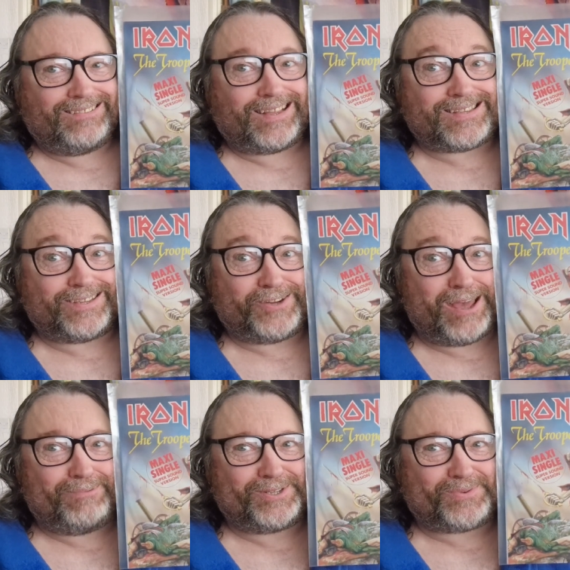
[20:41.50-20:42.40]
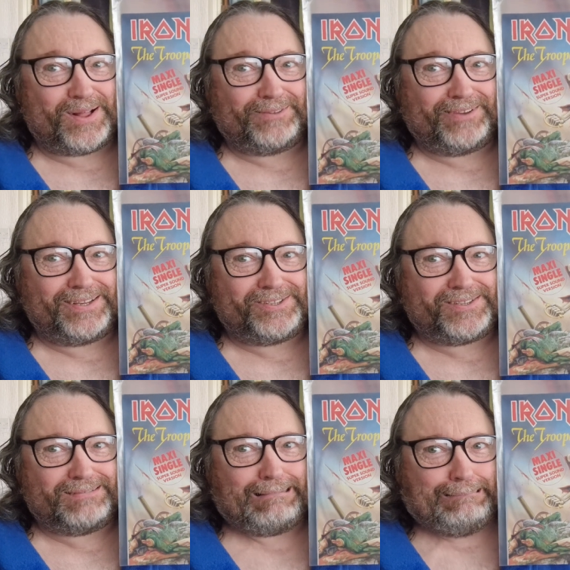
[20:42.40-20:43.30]
That's the German
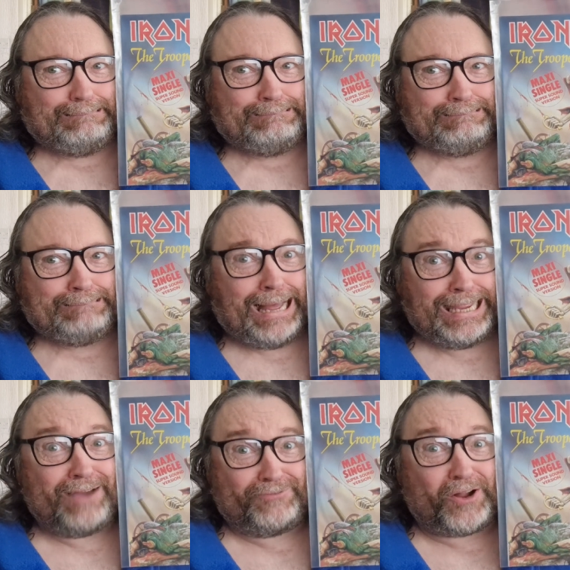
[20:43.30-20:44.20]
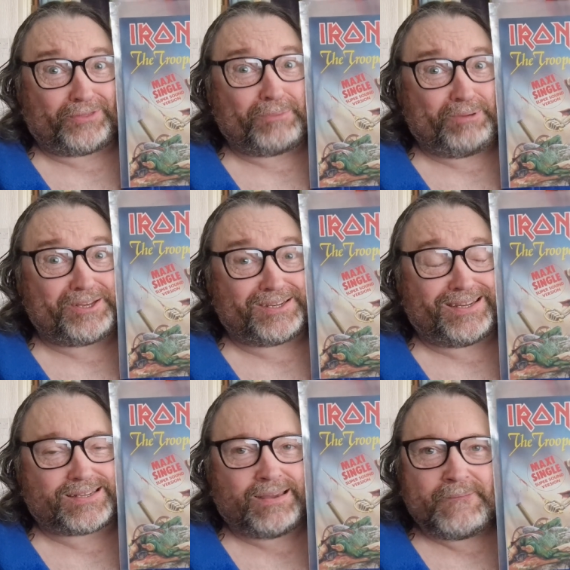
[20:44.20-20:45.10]
12-inch. I have got the picture
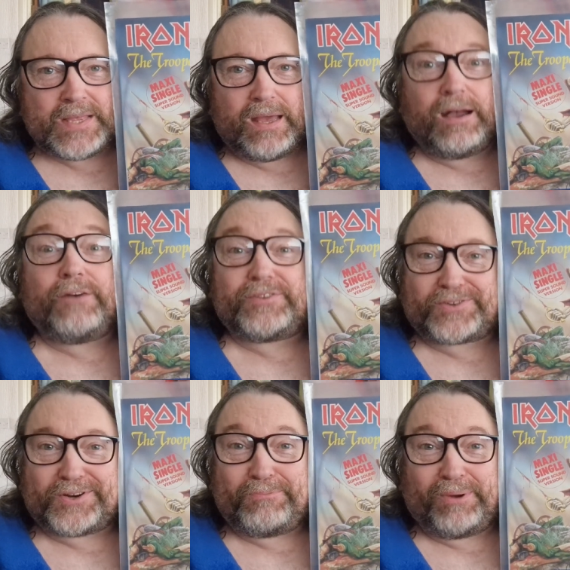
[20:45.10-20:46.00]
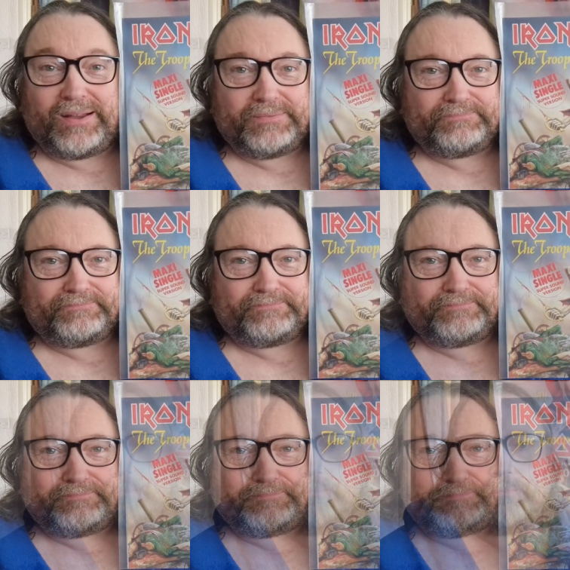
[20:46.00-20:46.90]
disc of the Trooper.
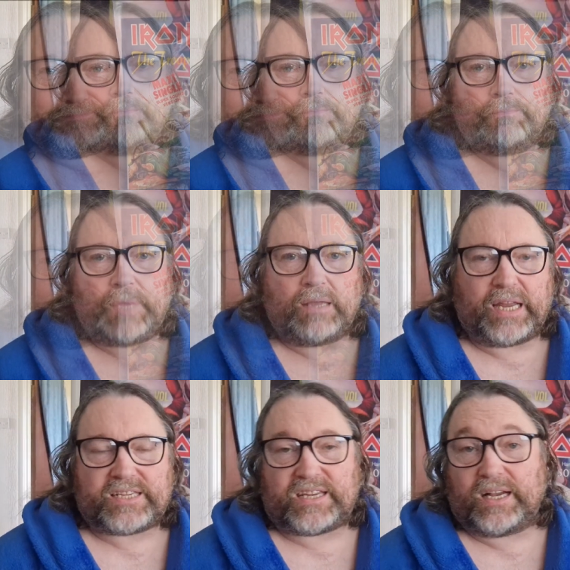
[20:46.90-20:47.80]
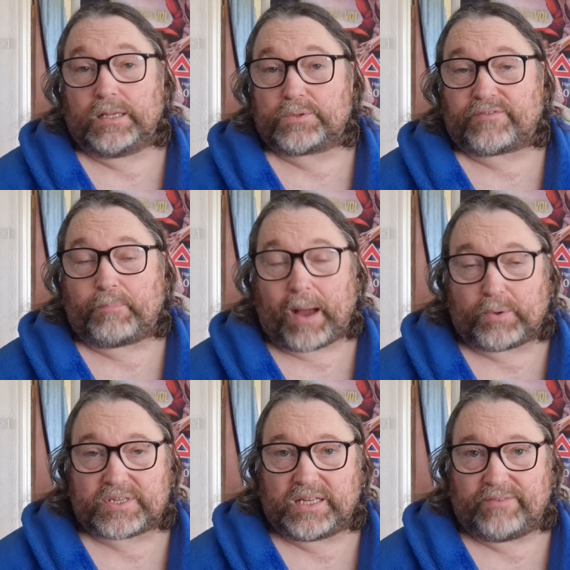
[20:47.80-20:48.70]
Next single was off the
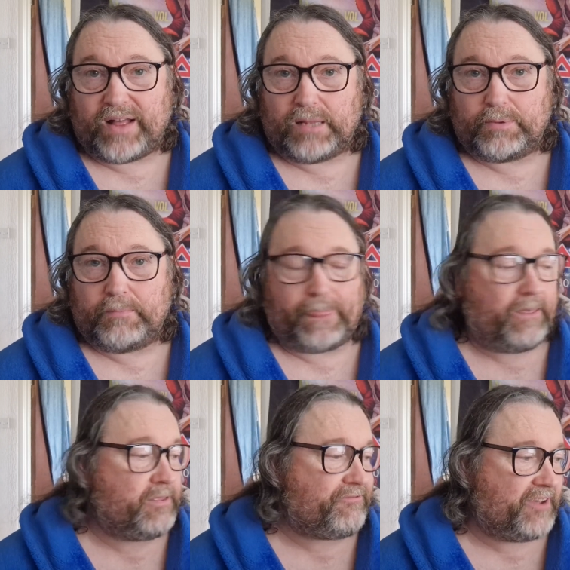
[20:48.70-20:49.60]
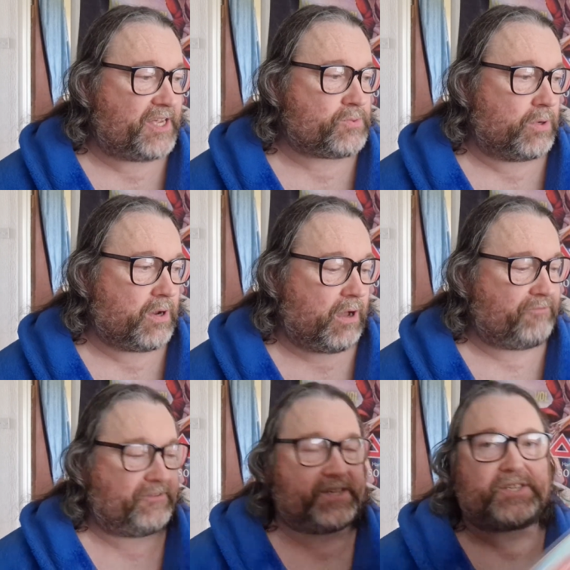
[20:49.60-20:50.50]
Power Slave album, and the first one
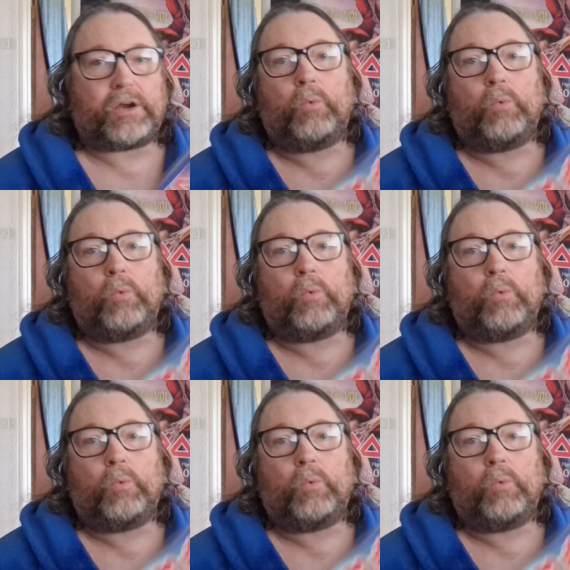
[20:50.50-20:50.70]
off it